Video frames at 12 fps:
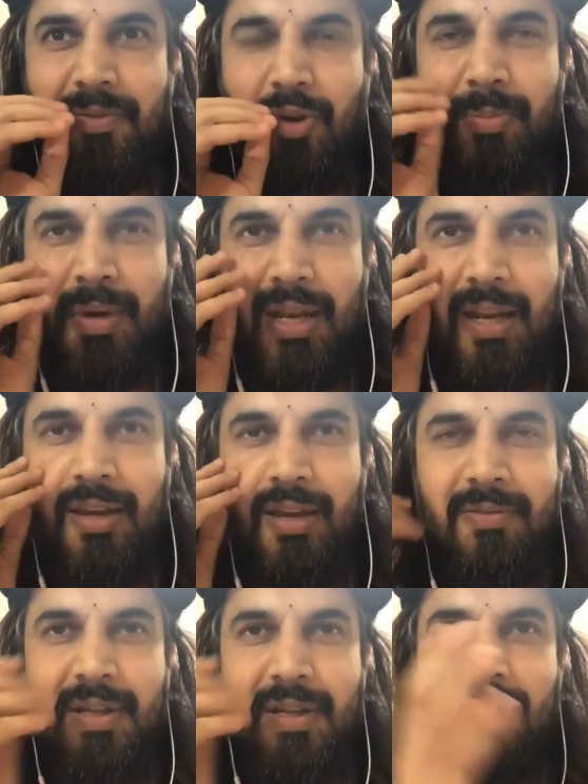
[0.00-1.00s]
all my
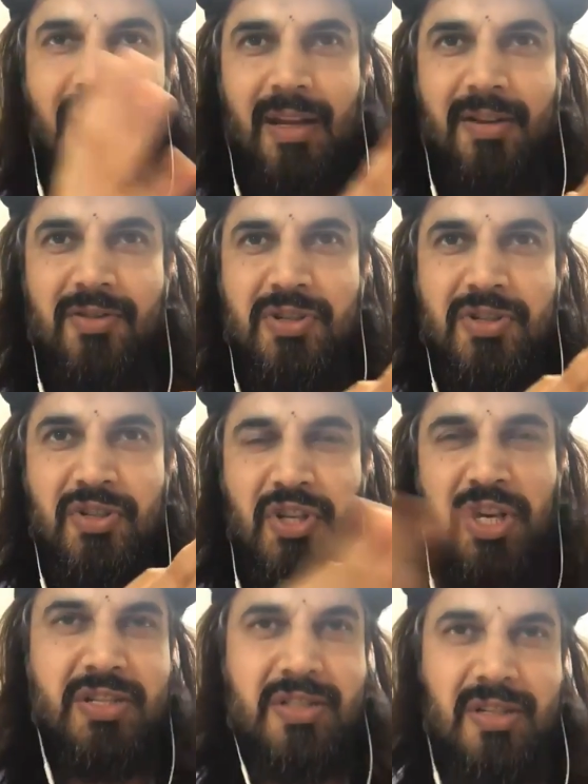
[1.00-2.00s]
life, and then I just
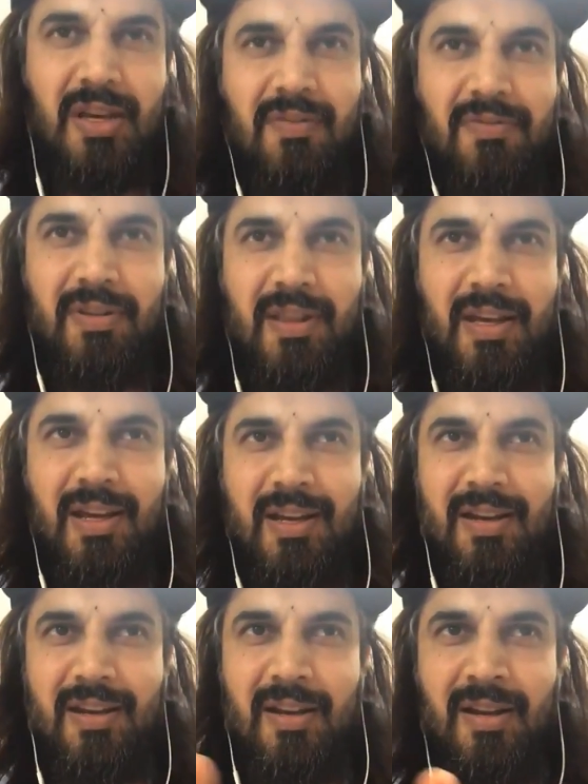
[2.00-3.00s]
changed everything
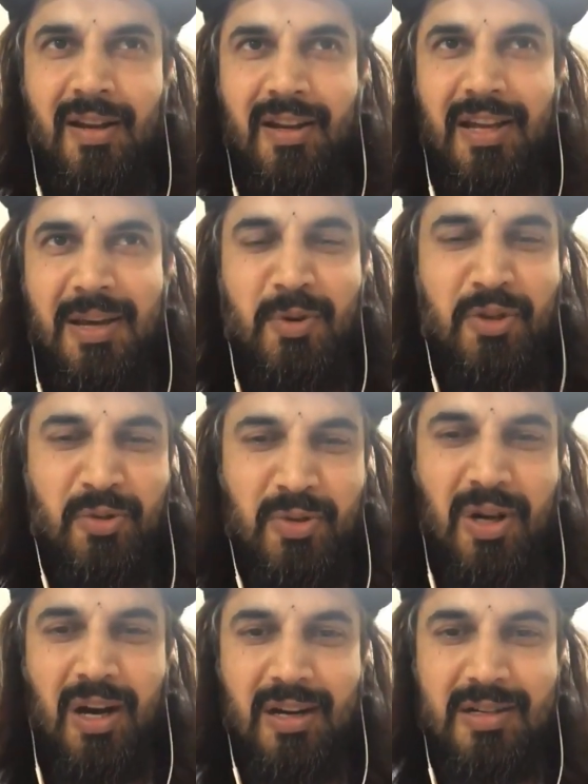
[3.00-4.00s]
and came into
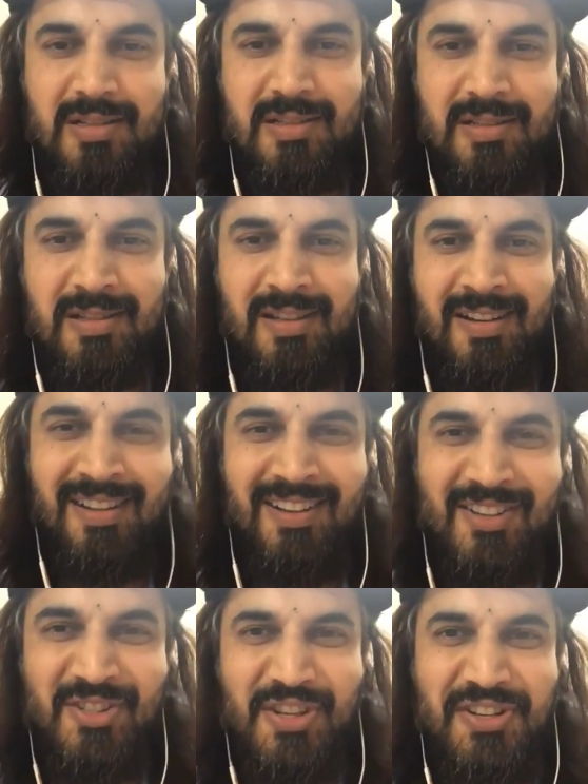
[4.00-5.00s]
the arts
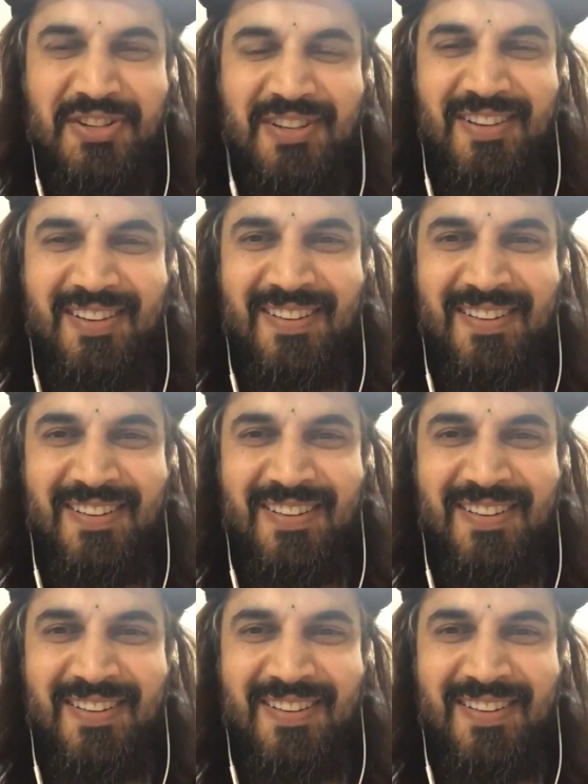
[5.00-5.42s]
section.